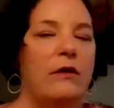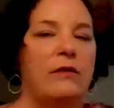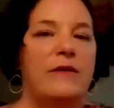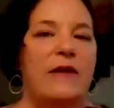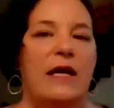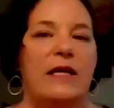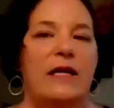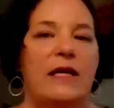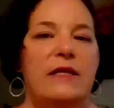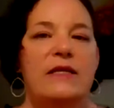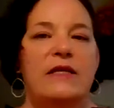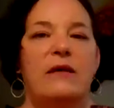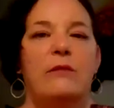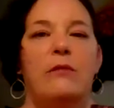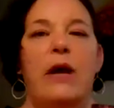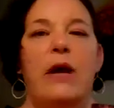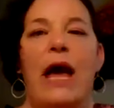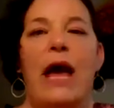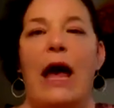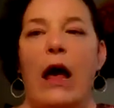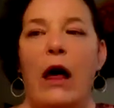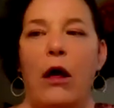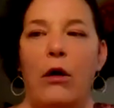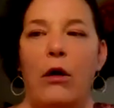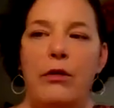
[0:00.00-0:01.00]
that some
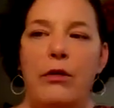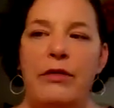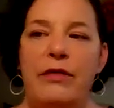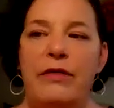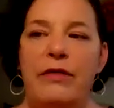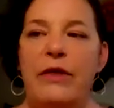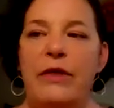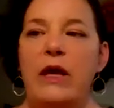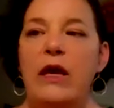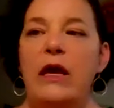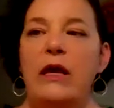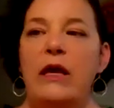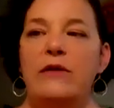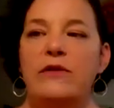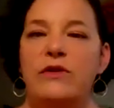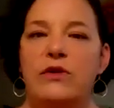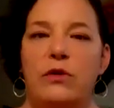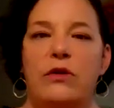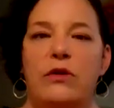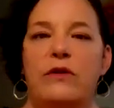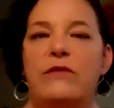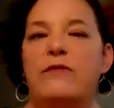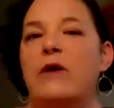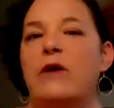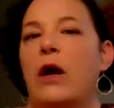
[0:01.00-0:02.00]
healthy
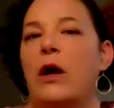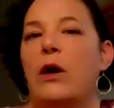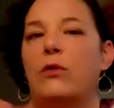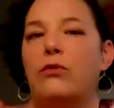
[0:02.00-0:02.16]
sort of